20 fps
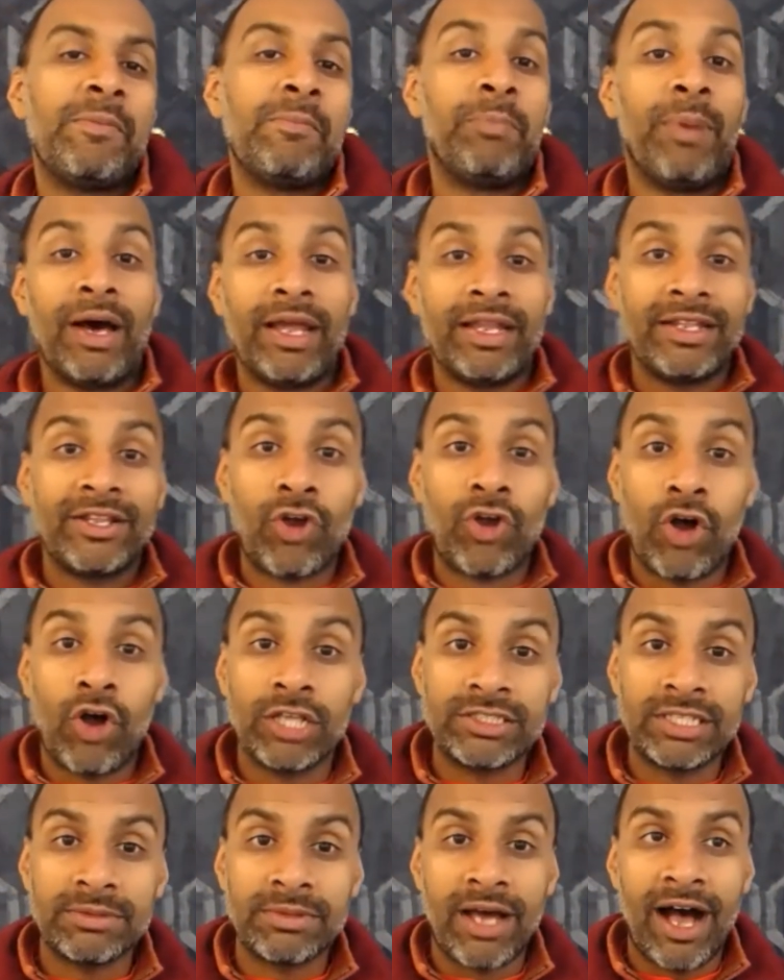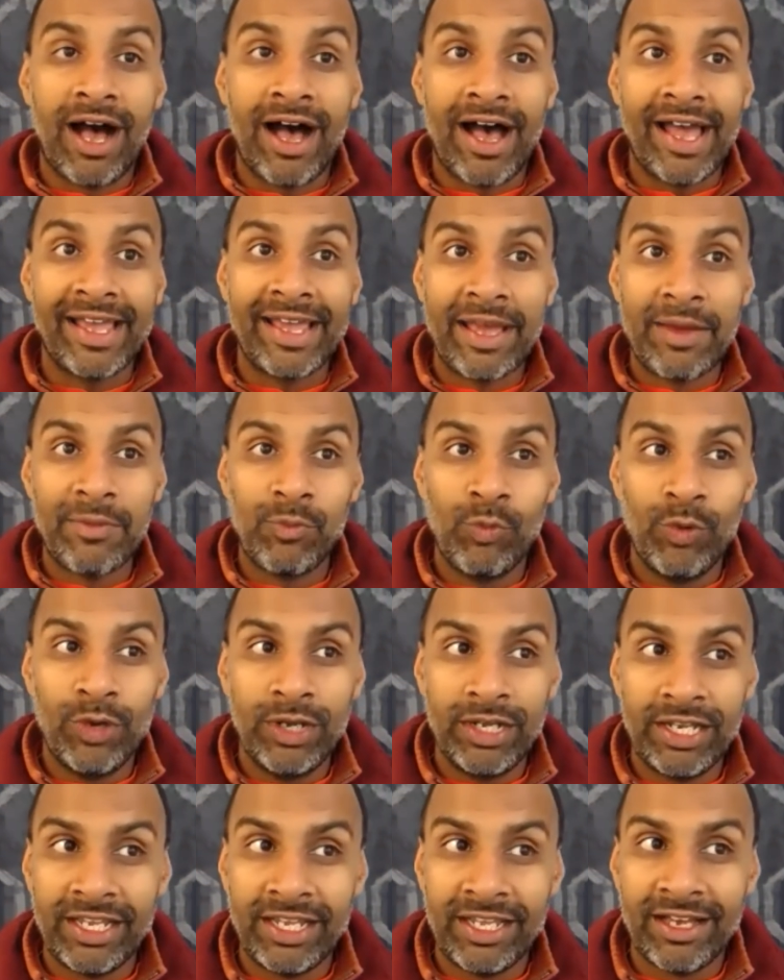But the concept of I am
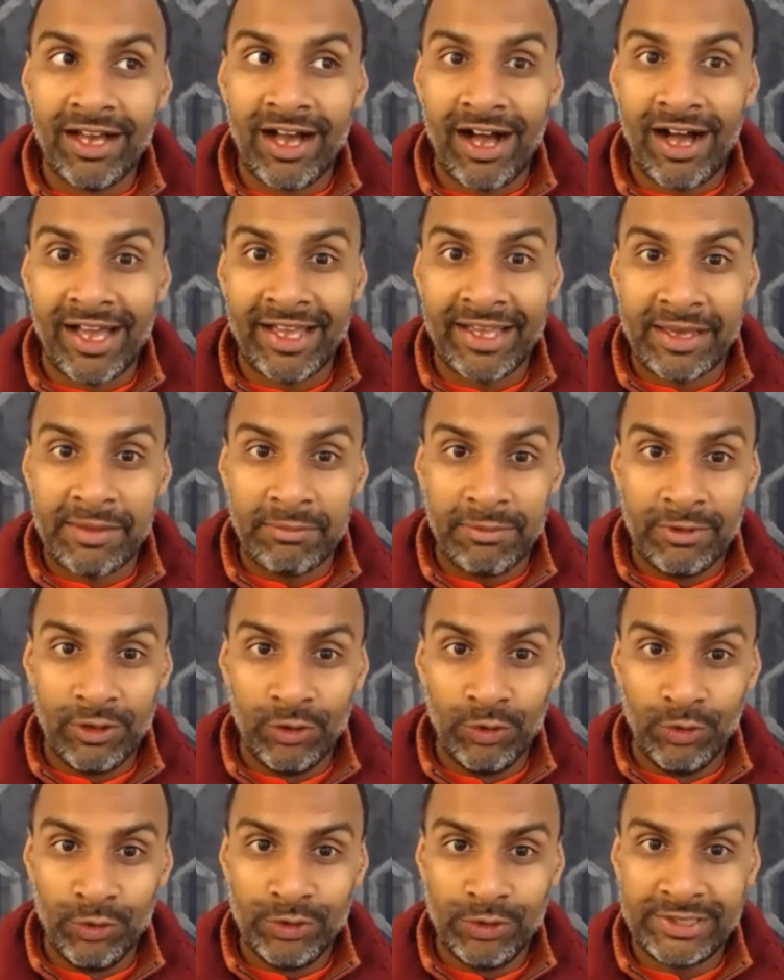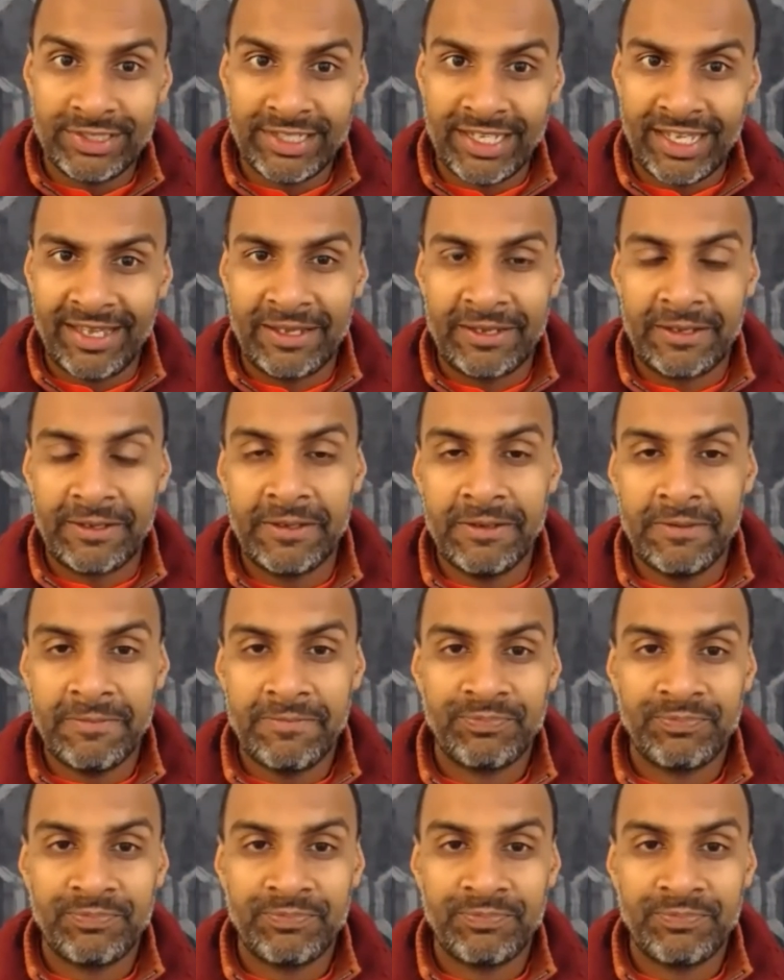winning, I am losing,